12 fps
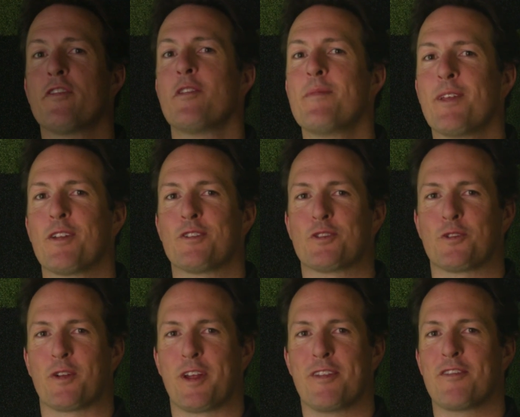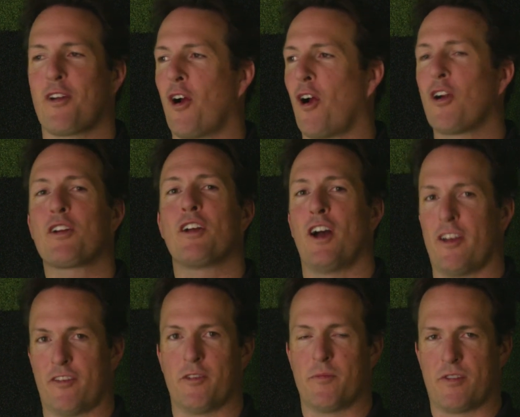simulator screens are
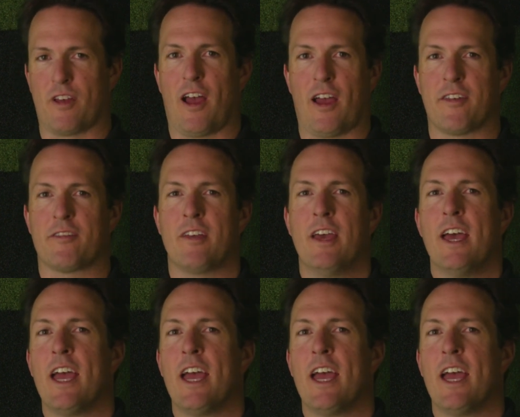custom sized,